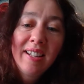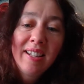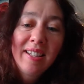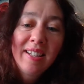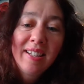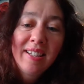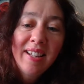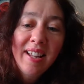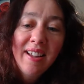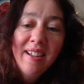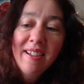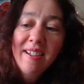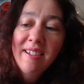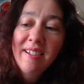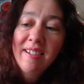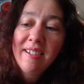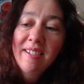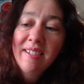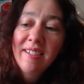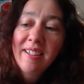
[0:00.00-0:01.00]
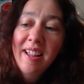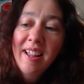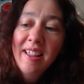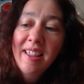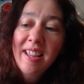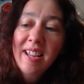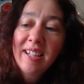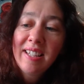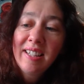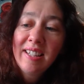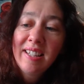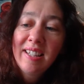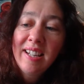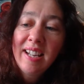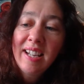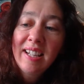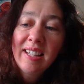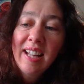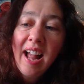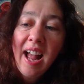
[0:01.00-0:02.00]
so that this
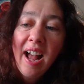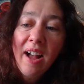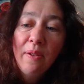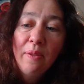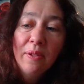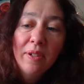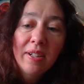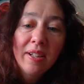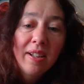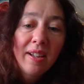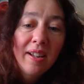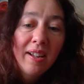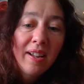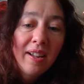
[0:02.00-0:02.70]
sticks out.